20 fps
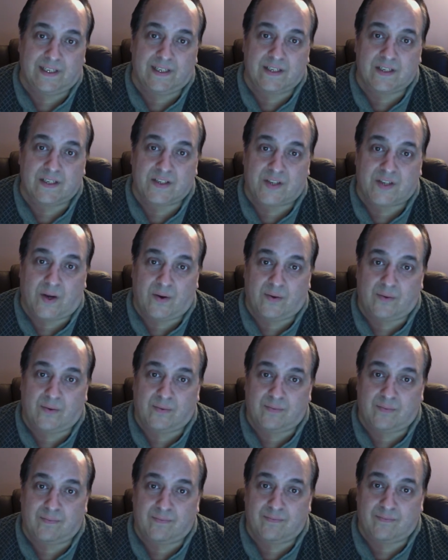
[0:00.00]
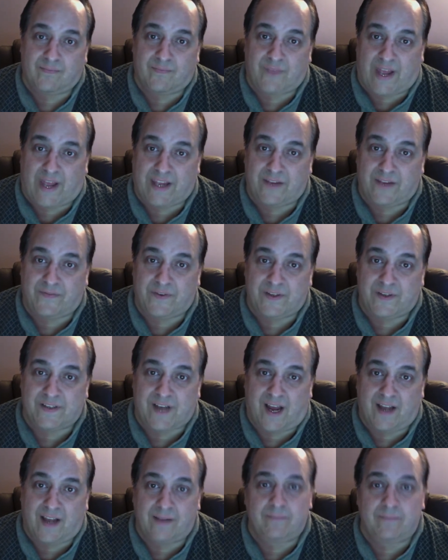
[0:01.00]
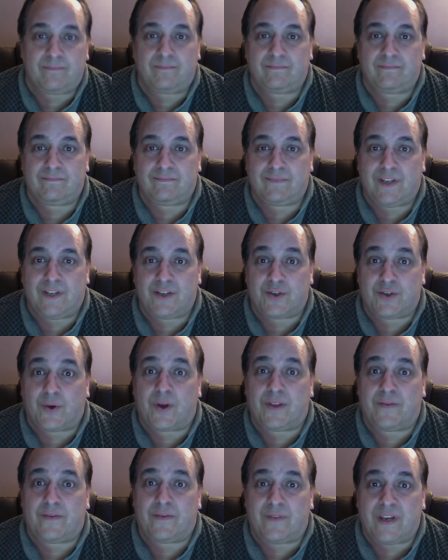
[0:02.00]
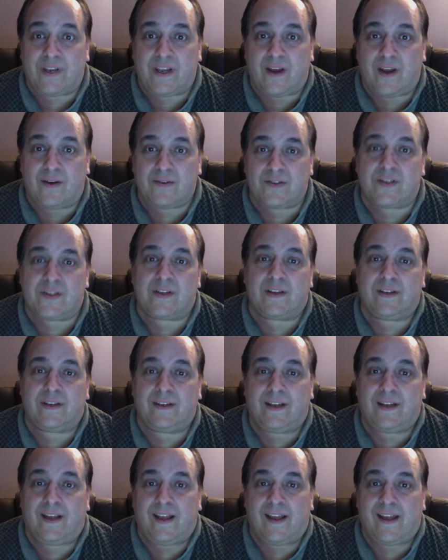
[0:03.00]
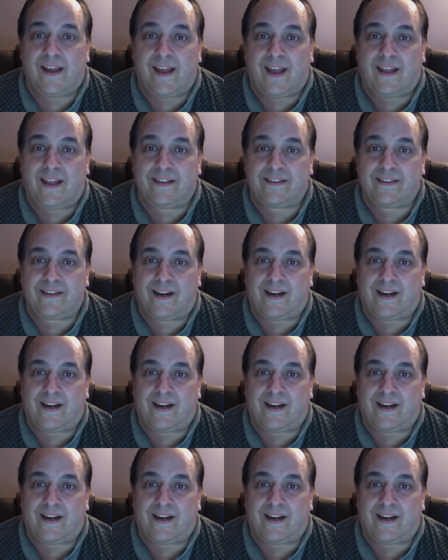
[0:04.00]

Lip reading: So thank you for your time. Enjoy the videos, and